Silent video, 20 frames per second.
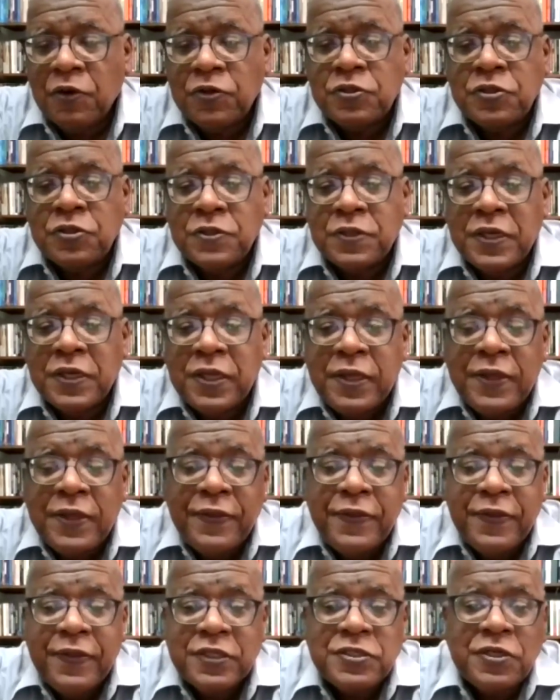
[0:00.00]
you could do
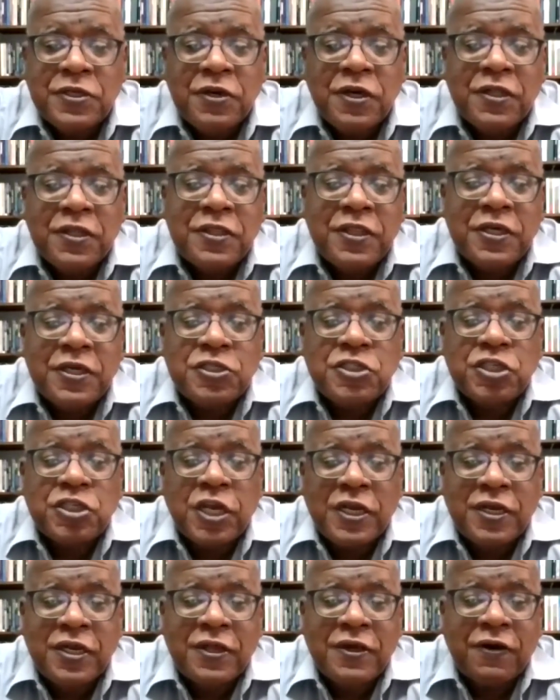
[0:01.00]
is look at the
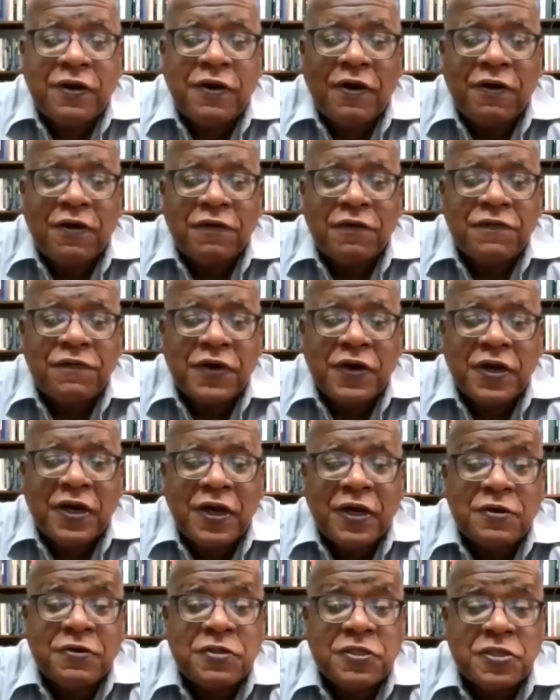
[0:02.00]
agenda of a
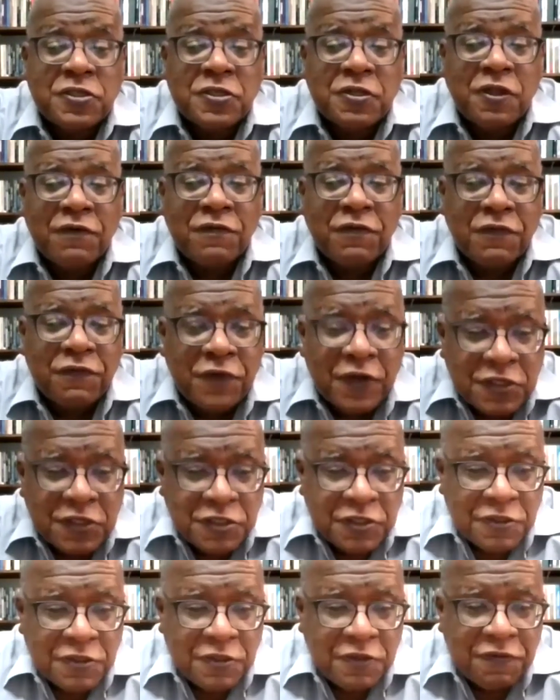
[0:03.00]
council of a
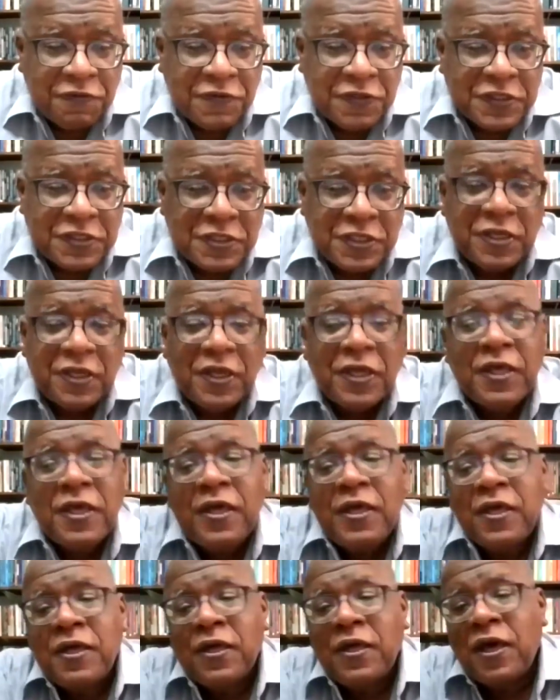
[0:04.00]
functional university
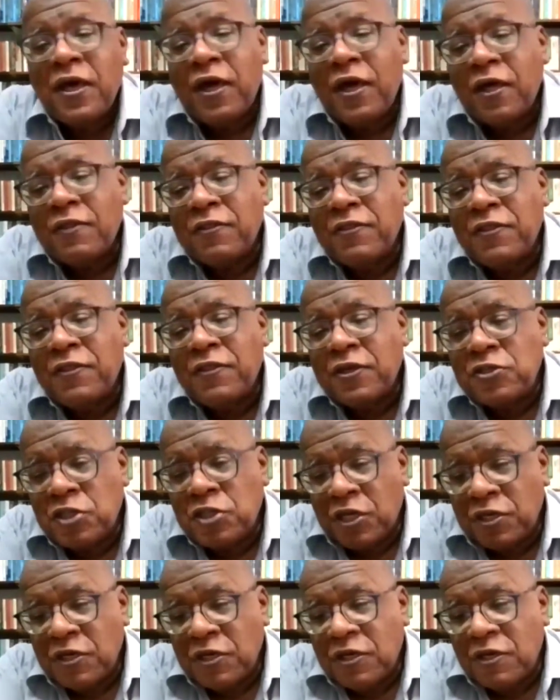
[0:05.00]
and the
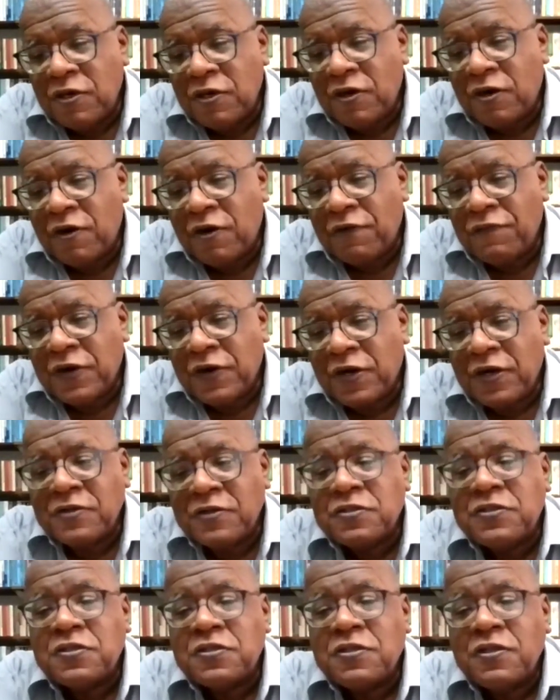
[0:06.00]
agenda of a
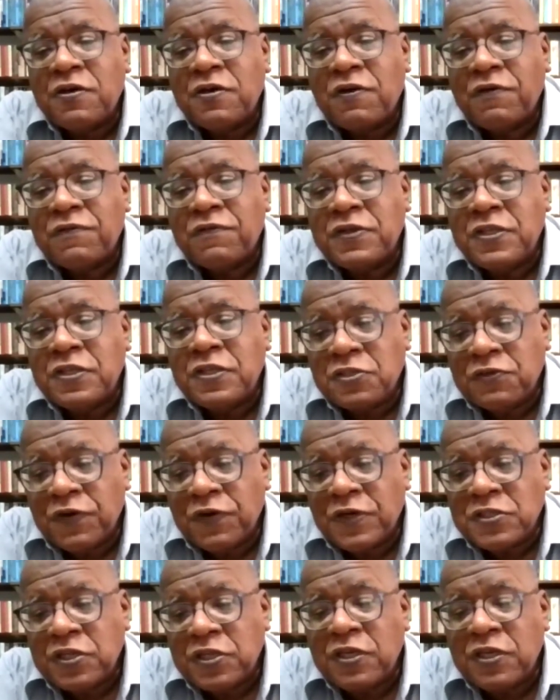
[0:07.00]
council of a
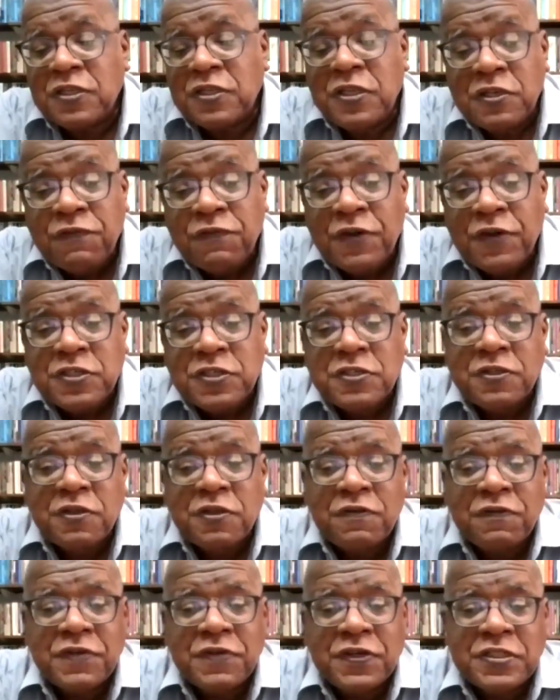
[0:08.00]
dysfunctional. In a
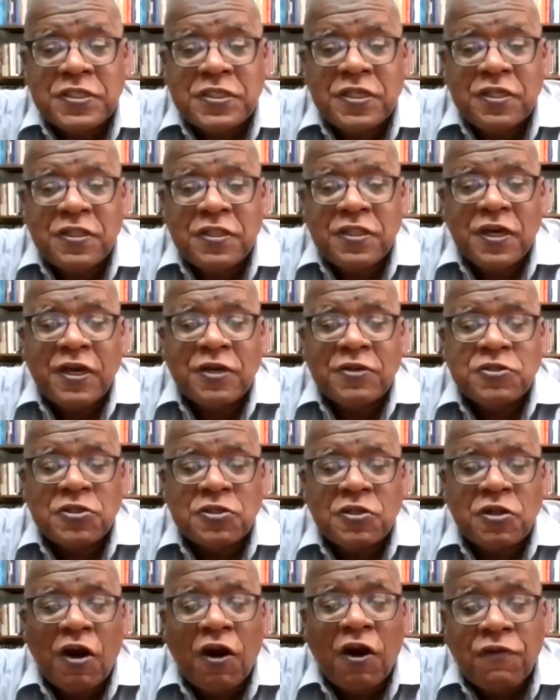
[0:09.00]
dysfunctional university, the
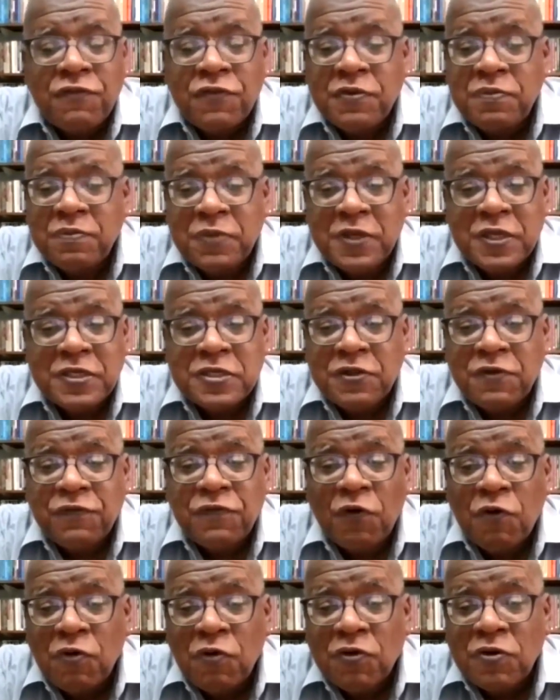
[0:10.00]
council often meets
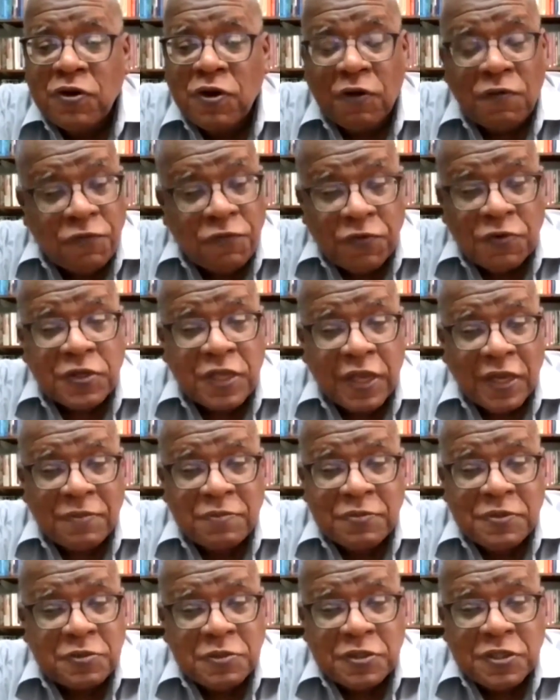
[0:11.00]
four, not four
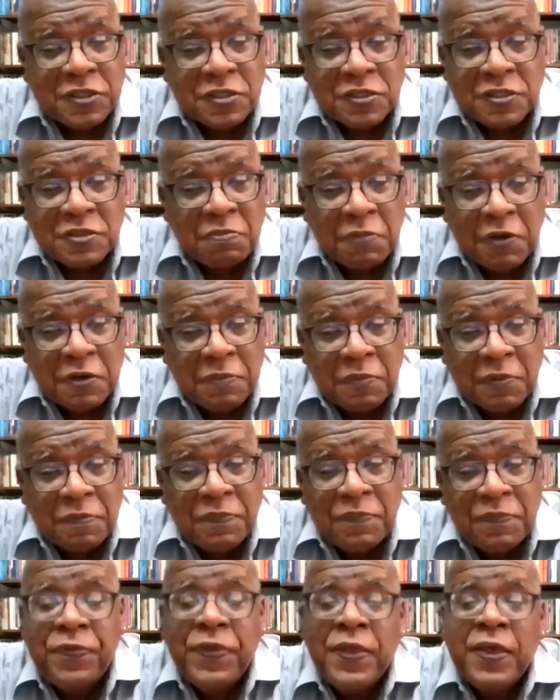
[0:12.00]
times, which is
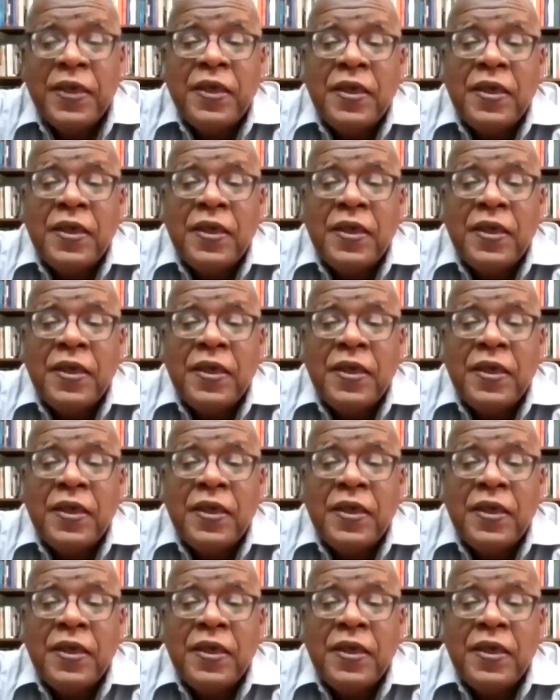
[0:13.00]
minimum,